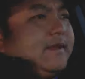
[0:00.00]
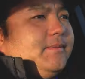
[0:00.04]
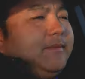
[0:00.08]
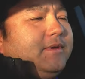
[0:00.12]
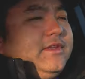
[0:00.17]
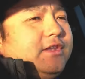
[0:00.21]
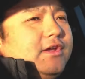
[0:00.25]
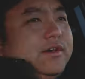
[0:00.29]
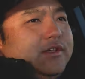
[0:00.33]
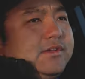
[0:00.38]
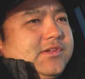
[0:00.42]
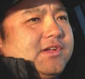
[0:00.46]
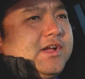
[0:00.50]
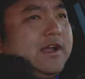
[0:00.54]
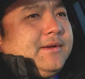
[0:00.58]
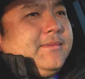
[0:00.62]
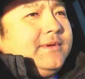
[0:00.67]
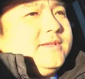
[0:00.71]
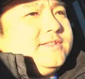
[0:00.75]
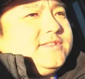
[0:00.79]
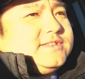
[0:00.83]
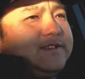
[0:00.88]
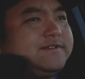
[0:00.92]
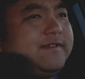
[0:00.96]
Let me know in the
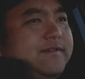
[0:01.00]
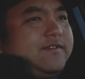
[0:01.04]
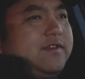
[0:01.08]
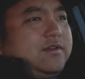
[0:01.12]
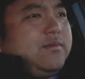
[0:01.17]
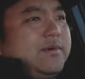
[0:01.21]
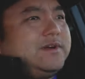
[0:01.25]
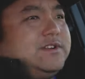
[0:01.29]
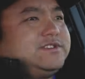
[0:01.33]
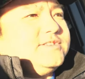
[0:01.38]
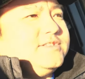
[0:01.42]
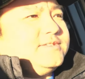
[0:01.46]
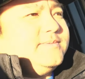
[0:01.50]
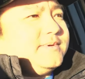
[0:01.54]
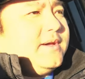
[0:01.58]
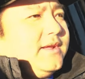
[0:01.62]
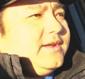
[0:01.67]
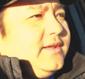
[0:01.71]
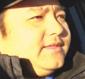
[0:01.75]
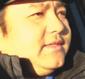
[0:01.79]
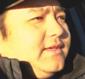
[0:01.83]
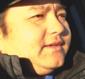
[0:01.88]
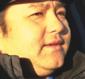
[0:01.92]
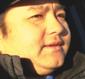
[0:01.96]
comments if you have any questions
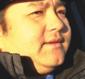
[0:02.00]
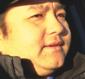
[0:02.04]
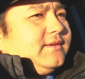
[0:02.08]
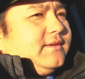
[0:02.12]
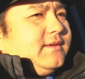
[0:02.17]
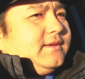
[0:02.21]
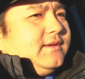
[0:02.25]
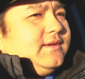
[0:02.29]
about anything.